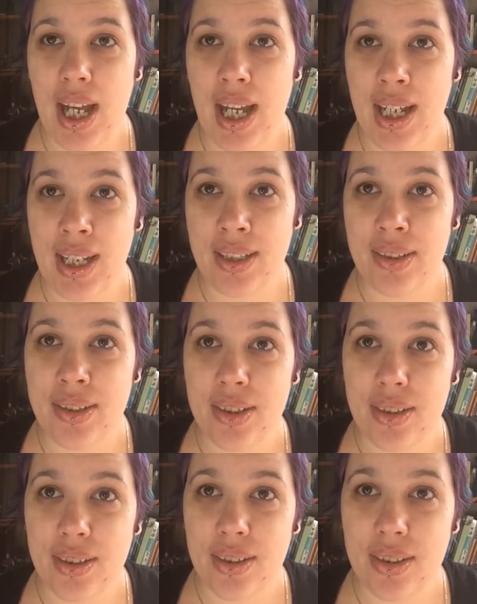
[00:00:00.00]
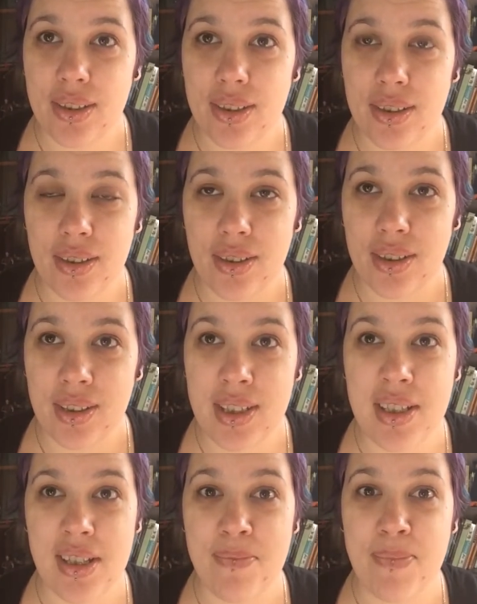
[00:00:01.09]
And
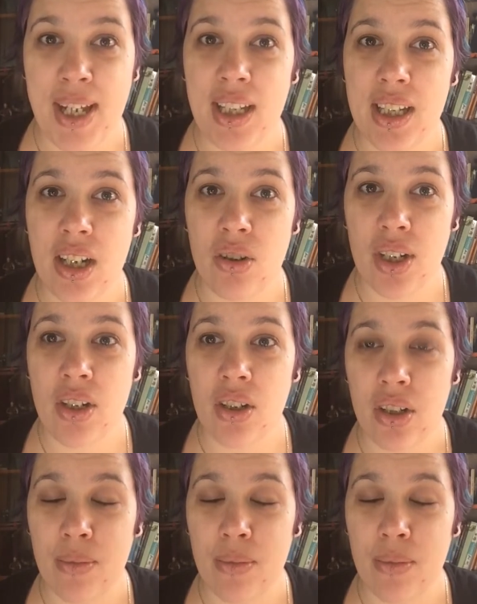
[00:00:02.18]
this is barely holding on.